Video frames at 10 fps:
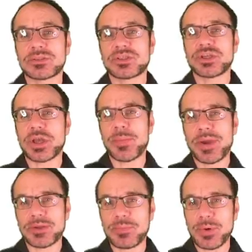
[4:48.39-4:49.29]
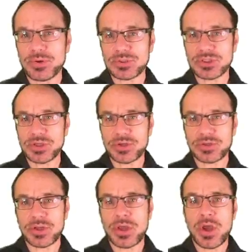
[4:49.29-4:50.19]
gigabyte per
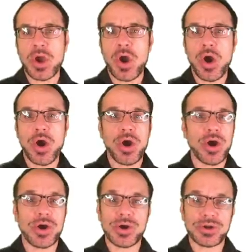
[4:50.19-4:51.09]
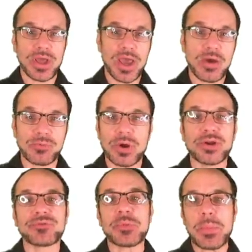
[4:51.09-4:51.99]
second on a
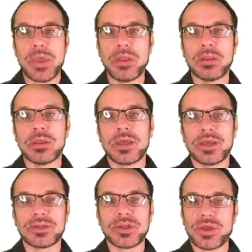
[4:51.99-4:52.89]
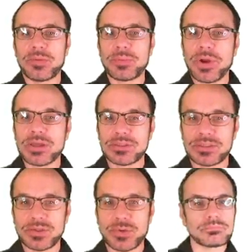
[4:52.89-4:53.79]
run-of-the-mill Intel
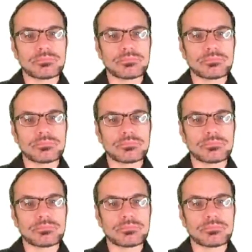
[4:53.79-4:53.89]
processor.